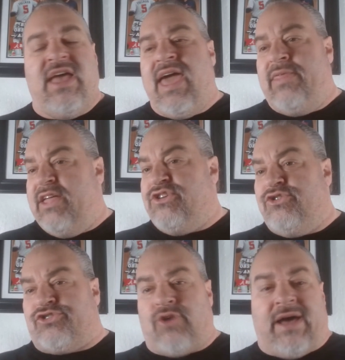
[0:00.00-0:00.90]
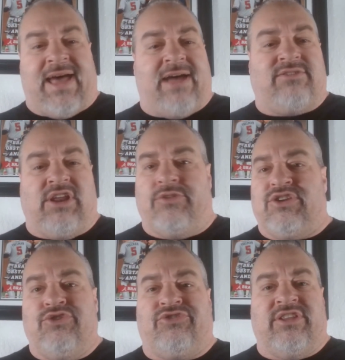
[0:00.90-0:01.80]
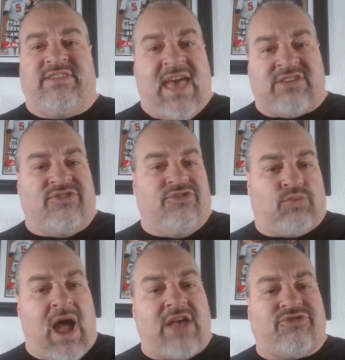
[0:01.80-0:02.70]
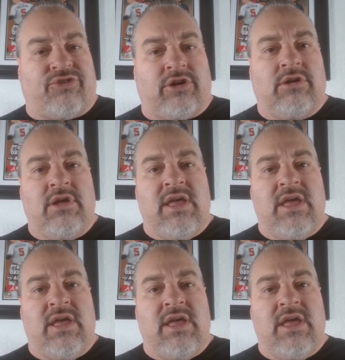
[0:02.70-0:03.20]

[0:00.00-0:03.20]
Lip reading: And then you trot out, you know, the Houston Texans roster,